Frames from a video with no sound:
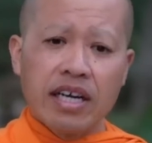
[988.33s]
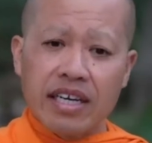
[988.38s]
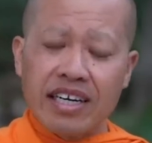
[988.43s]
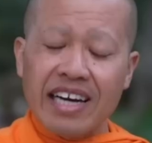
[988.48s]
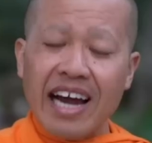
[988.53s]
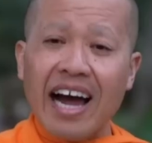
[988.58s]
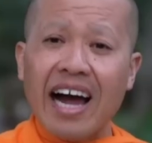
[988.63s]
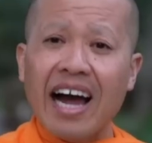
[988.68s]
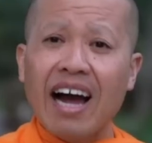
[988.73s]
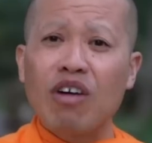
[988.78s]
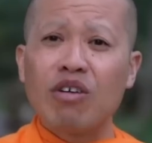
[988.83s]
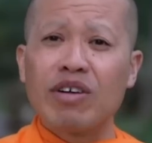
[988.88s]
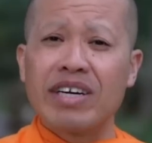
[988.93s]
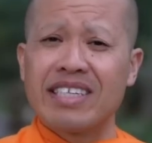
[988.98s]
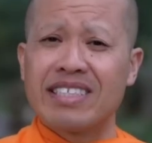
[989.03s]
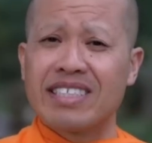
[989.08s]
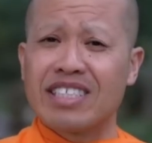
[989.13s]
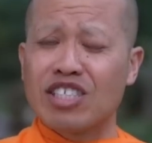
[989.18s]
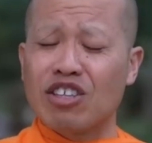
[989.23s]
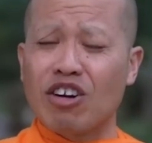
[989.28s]
now
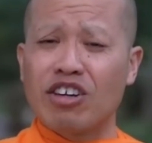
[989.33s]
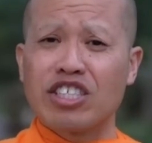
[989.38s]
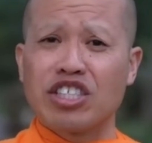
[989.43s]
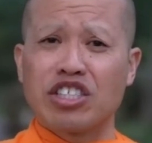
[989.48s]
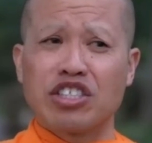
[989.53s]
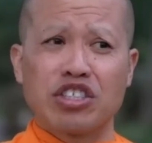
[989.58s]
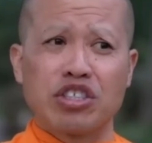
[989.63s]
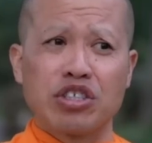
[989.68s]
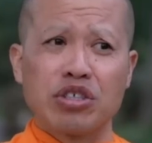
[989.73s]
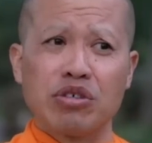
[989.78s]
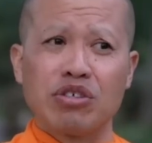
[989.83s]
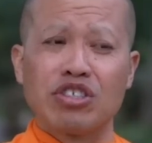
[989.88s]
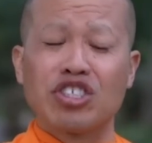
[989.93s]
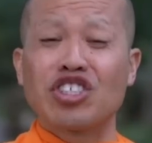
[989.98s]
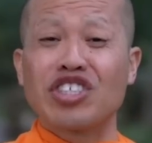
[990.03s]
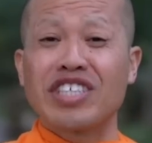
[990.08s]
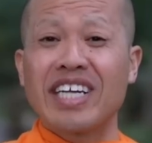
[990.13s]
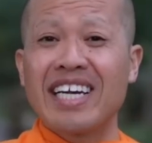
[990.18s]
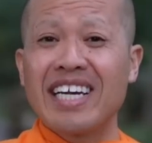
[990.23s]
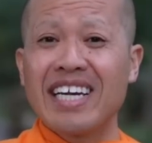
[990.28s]
it starts to
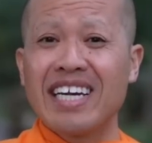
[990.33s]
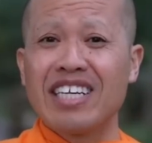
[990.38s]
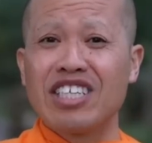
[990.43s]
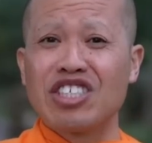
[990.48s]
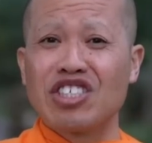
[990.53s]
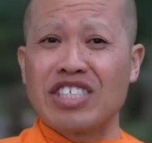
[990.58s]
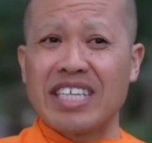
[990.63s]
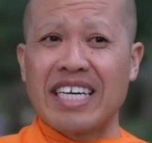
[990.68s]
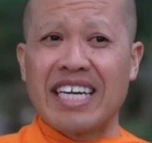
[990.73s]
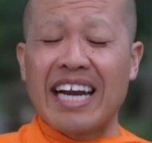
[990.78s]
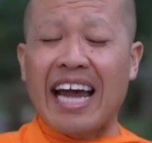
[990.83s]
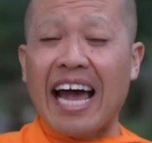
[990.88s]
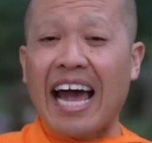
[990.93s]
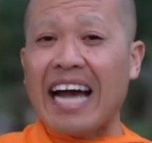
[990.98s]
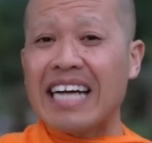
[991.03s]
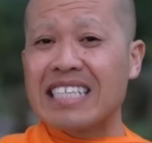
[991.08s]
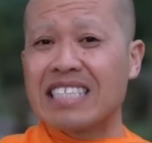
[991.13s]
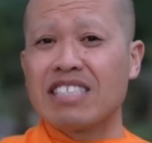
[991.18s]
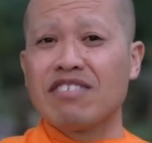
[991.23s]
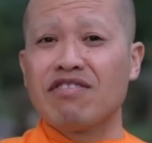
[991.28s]
change and
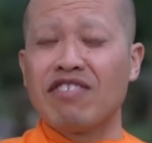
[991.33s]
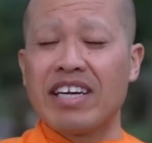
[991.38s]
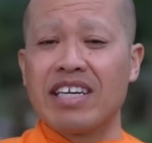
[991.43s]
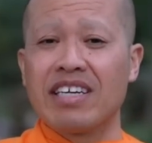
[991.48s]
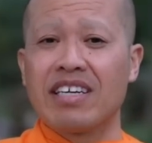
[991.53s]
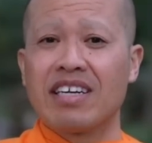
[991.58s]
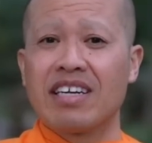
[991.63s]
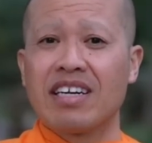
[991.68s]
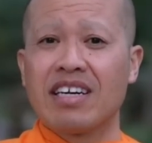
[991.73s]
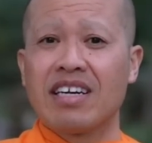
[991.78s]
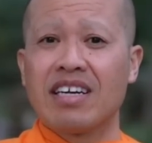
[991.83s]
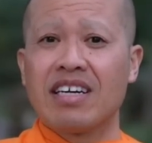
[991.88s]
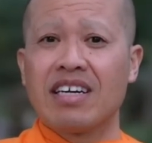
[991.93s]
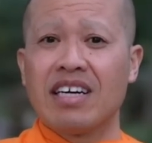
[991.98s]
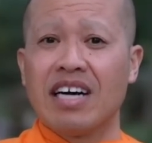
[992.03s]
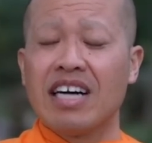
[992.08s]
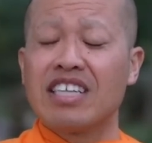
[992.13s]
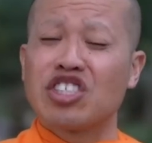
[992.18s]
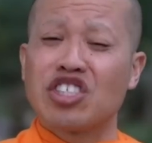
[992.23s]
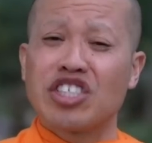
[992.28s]
activate
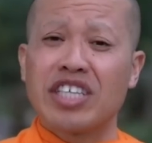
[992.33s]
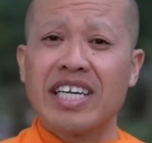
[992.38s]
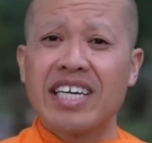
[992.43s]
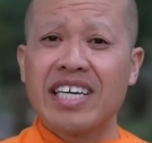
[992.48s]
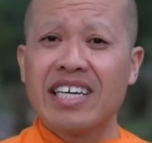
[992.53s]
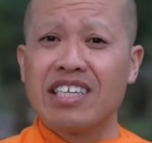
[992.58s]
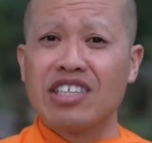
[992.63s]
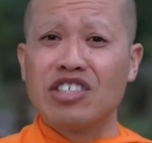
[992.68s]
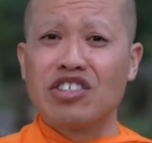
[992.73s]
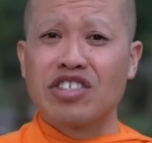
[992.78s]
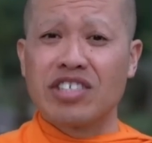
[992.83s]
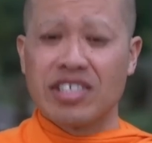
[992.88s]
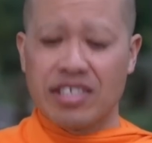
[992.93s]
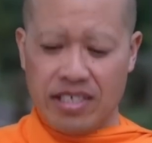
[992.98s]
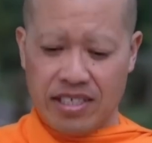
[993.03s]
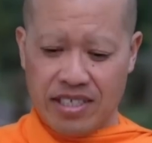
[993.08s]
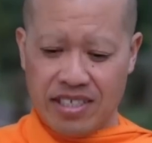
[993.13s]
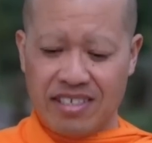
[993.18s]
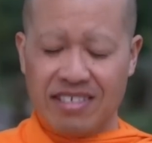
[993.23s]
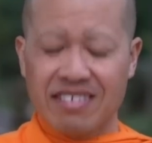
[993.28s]
a change
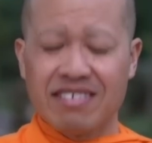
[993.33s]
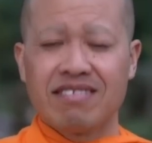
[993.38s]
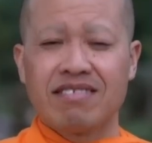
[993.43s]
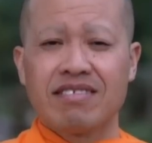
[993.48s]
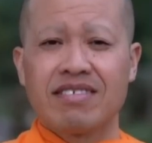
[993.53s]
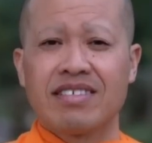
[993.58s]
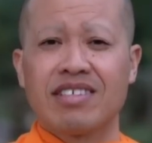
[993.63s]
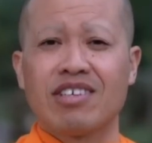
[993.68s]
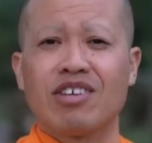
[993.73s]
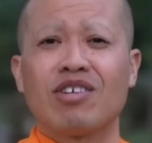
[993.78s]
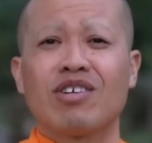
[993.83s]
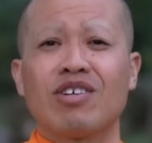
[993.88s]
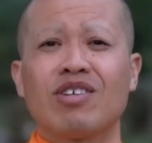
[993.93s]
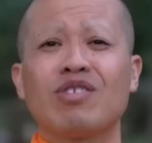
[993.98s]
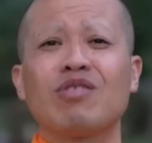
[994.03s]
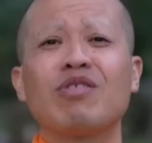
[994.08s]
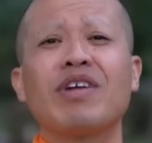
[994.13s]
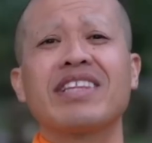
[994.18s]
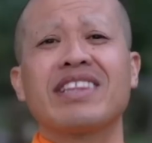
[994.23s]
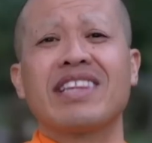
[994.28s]

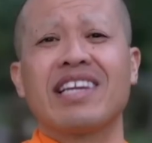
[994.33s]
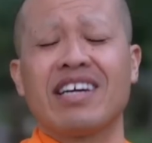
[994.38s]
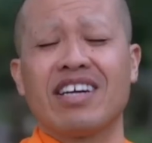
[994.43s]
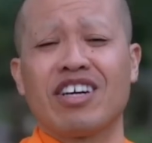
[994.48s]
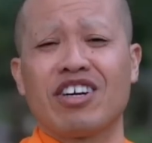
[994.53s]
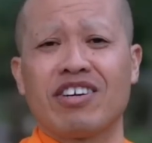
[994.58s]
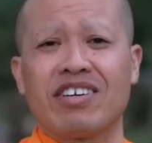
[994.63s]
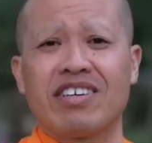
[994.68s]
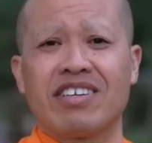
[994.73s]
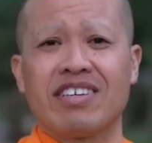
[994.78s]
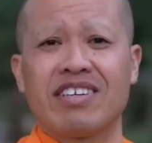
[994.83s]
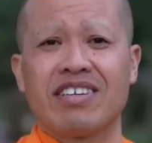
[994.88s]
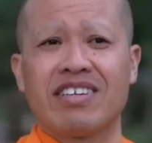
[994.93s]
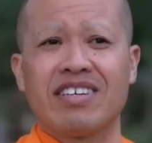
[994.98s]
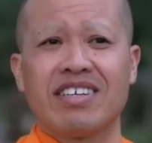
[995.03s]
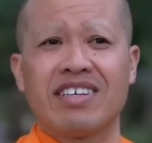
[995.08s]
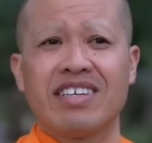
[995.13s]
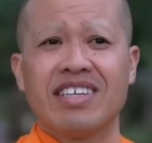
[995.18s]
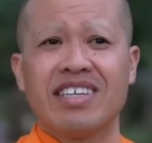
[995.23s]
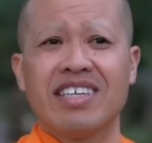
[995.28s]
right there
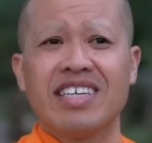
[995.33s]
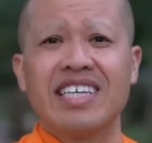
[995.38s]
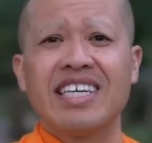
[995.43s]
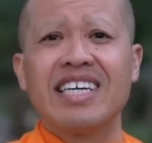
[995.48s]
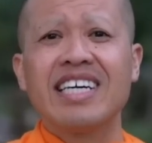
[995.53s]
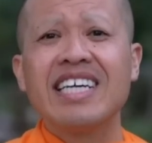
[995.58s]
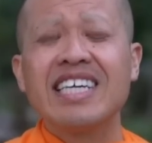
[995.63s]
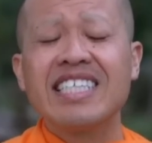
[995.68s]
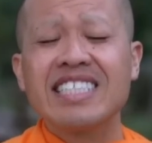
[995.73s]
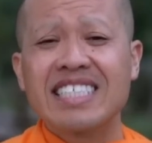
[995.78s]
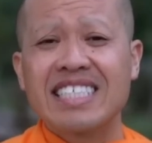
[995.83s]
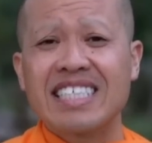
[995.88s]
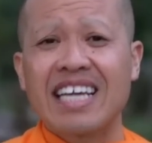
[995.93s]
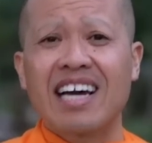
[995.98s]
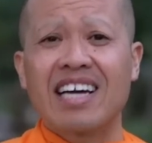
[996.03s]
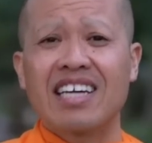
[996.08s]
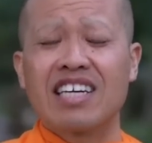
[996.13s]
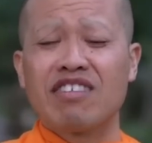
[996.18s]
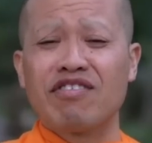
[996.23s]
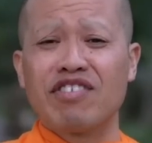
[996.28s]

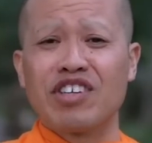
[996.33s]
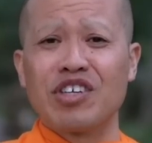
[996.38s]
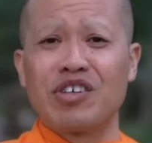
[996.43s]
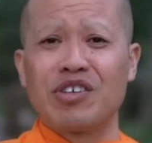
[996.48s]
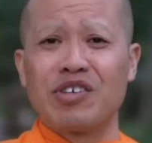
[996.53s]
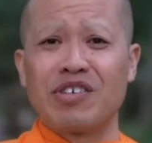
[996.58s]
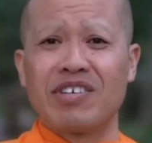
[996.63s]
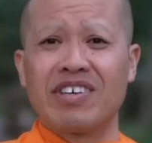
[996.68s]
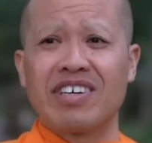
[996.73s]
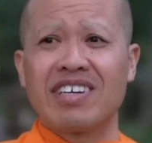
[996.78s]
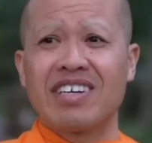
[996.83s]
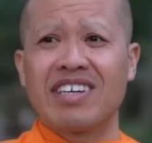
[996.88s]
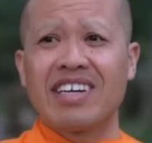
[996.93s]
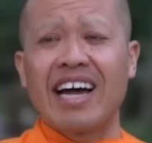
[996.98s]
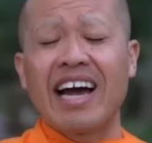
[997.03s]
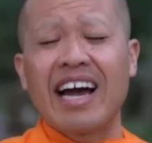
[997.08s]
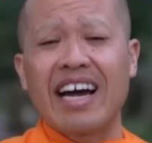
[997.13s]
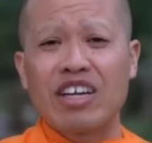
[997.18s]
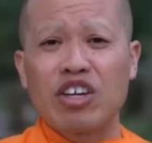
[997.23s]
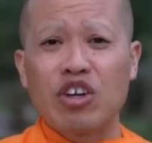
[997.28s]
inside of you
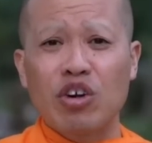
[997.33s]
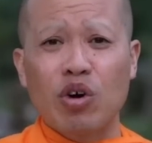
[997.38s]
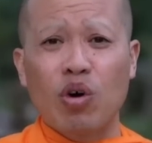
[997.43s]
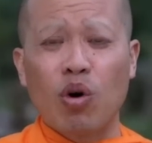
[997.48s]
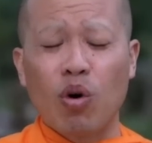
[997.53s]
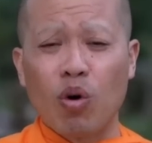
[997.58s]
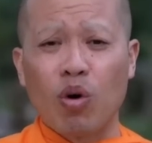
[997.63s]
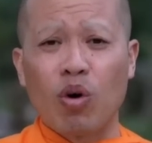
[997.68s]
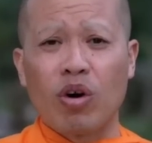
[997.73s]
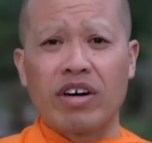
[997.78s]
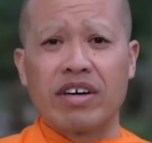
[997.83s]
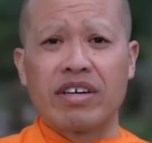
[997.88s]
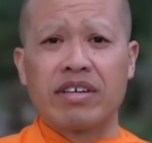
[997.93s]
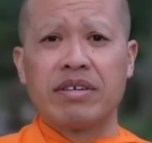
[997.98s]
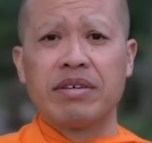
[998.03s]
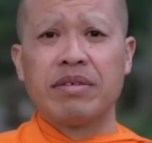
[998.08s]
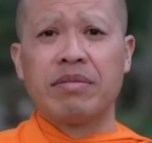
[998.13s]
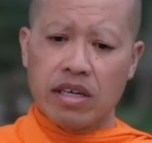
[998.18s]
at your core.